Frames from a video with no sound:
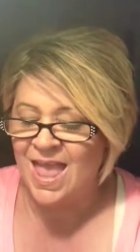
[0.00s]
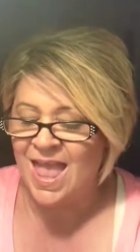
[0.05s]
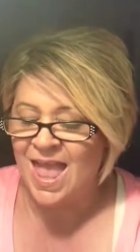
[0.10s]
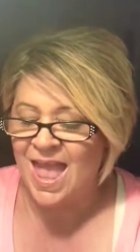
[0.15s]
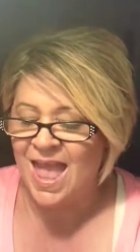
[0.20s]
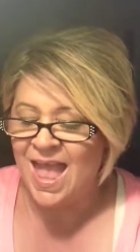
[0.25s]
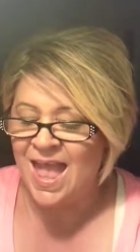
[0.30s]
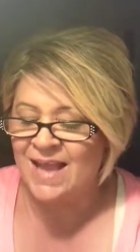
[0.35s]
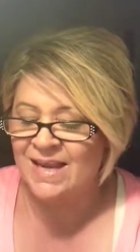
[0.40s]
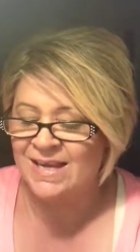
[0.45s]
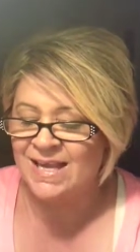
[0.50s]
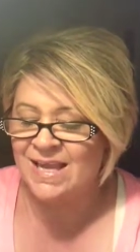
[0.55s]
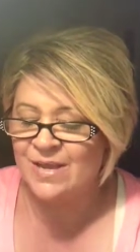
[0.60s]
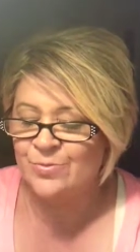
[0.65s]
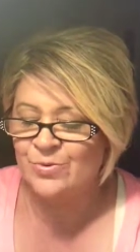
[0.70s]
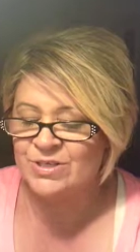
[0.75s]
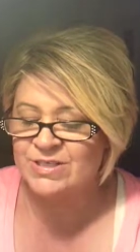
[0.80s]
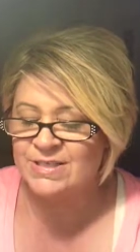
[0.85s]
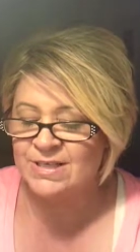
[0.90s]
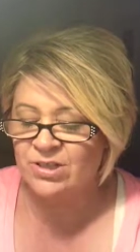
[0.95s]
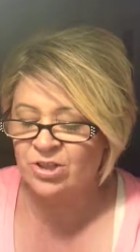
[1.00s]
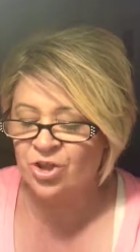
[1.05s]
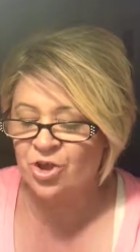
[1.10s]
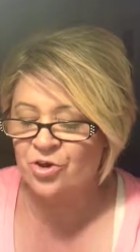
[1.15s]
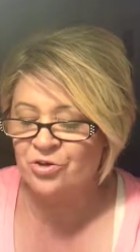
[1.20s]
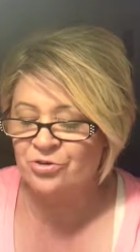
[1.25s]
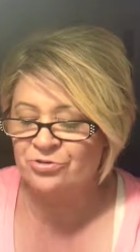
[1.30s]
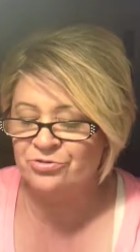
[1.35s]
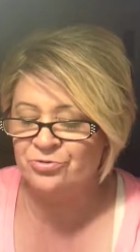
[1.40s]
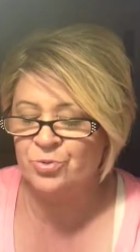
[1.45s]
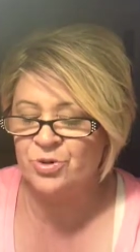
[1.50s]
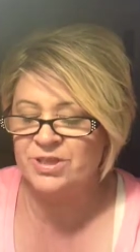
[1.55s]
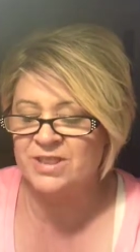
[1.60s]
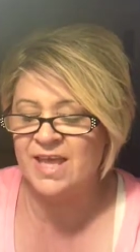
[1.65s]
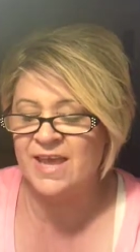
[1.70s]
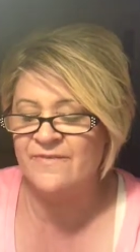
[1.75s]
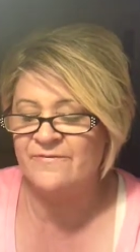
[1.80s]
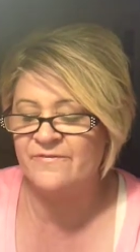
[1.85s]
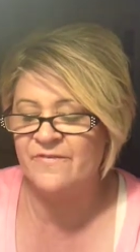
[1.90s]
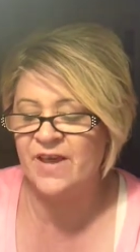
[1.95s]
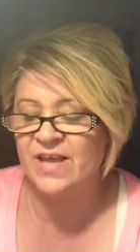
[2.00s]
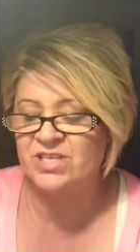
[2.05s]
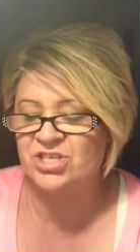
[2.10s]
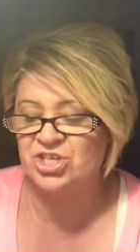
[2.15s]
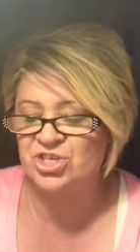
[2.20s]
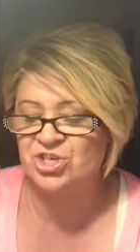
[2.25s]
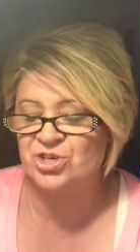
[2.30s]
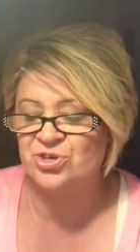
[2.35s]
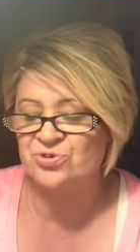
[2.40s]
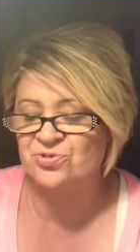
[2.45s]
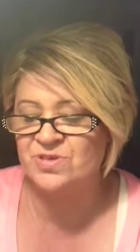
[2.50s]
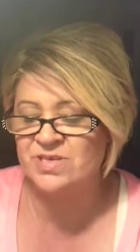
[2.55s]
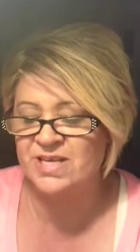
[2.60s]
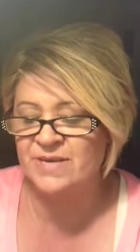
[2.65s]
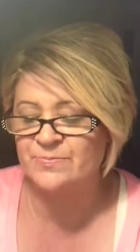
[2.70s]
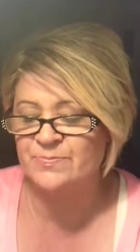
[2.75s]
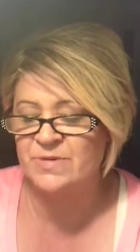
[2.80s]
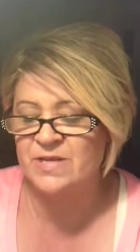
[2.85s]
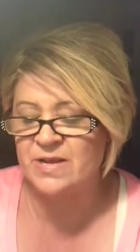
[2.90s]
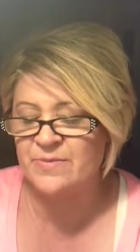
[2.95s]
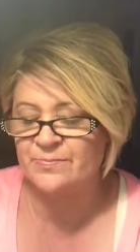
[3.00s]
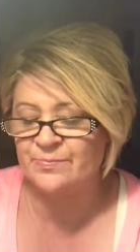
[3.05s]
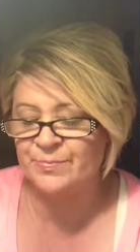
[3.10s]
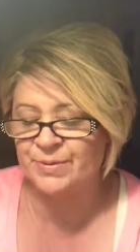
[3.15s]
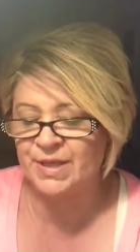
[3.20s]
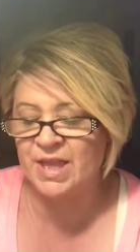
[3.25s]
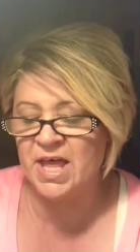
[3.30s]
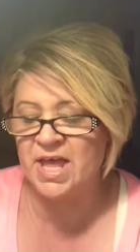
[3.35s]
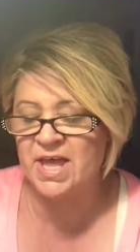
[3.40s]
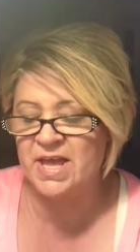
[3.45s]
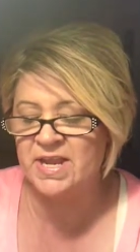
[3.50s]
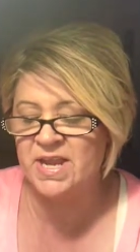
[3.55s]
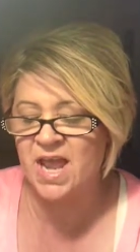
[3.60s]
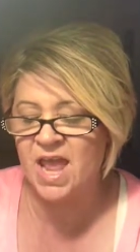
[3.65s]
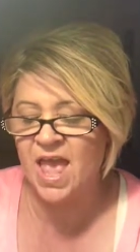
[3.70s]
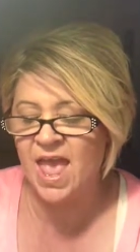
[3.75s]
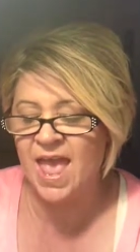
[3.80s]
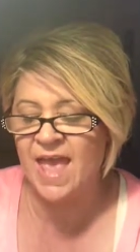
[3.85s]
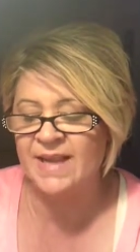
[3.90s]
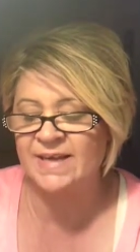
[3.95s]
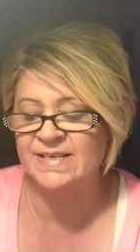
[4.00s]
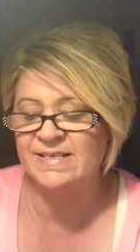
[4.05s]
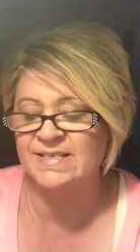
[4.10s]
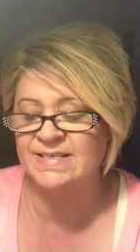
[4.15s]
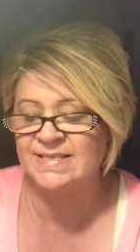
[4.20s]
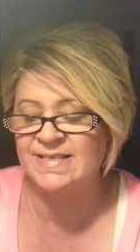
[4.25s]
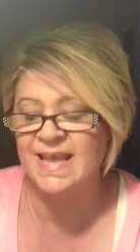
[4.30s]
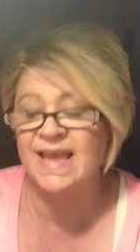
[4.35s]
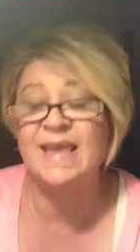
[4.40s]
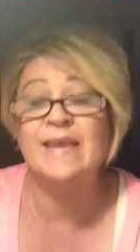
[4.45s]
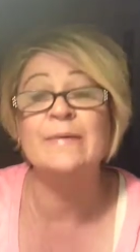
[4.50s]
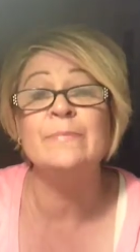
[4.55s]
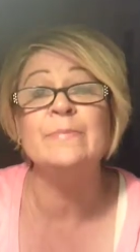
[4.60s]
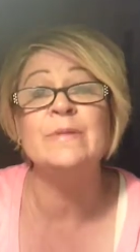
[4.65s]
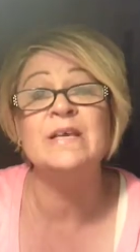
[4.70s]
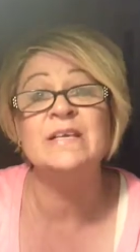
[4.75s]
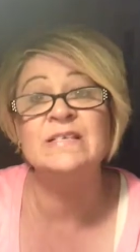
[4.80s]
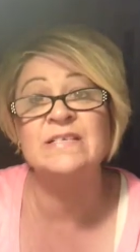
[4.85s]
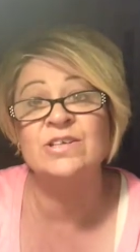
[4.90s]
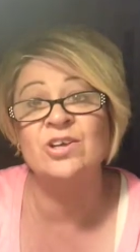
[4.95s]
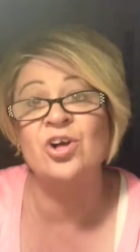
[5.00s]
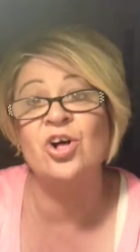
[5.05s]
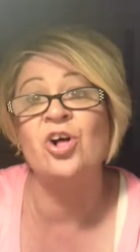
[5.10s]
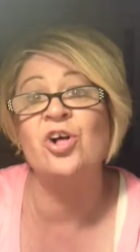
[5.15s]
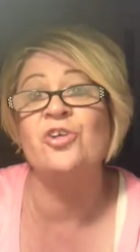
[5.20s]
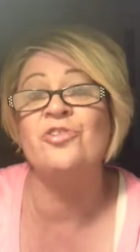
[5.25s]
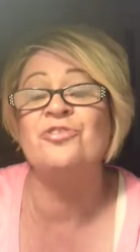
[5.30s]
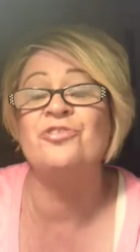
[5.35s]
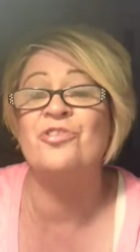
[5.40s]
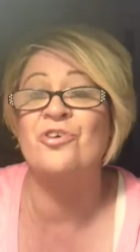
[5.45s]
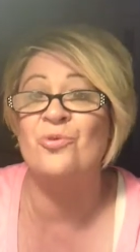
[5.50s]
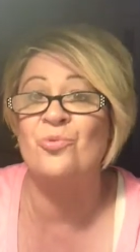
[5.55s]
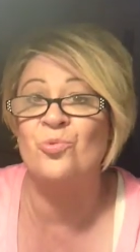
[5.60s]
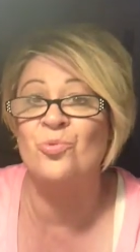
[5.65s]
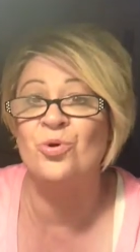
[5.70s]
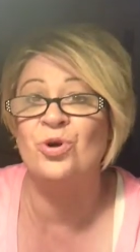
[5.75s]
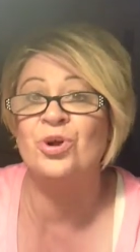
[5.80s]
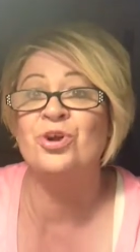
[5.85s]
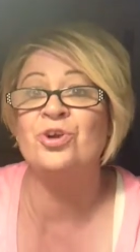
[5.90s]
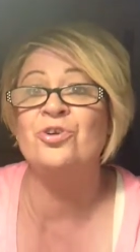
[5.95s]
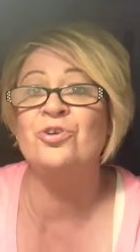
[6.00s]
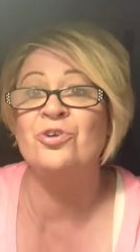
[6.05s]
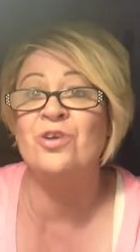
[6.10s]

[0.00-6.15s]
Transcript: And he was clothed with a vesture dipped in blood, and his name is called the Word